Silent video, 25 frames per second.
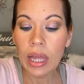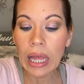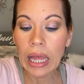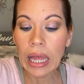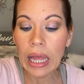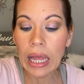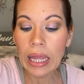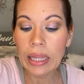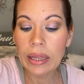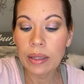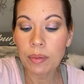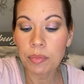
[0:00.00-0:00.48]

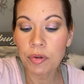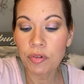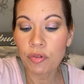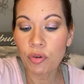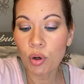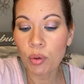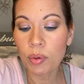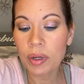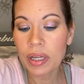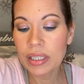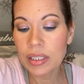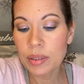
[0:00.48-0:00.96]
And then before
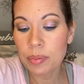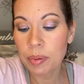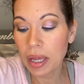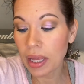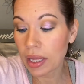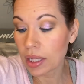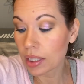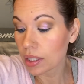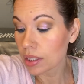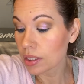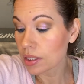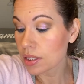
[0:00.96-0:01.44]
we get to
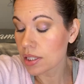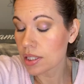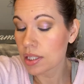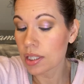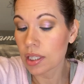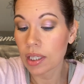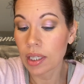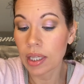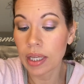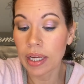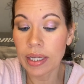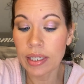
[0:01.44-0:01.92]
palettes, the
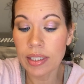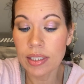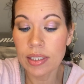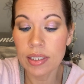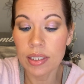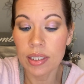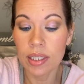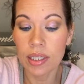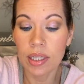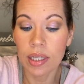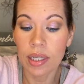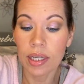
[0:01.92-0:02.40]
last
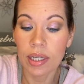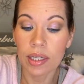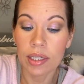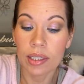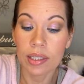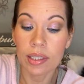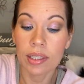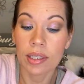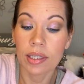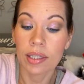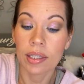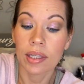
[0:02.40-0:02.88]
thing
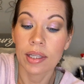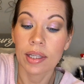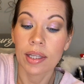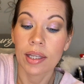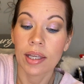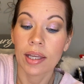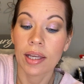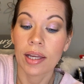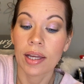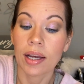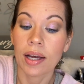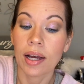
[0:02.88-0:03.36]

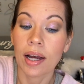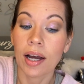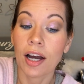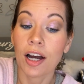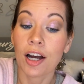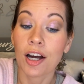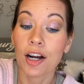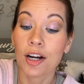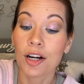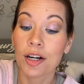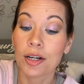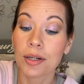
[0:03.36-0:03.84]

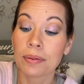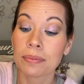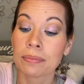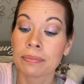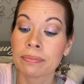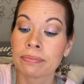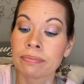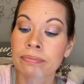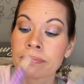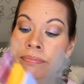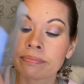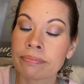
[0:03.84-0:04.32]
are
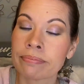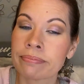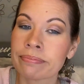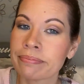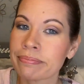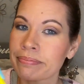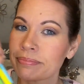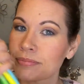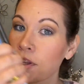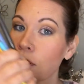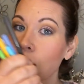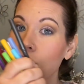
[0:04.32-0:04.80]

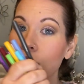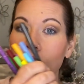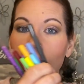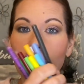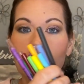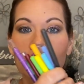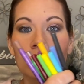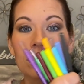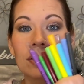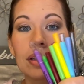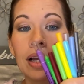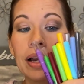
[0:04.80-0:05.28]

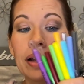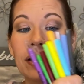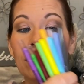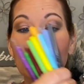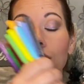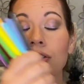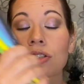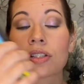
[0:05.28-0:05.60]
colored liners,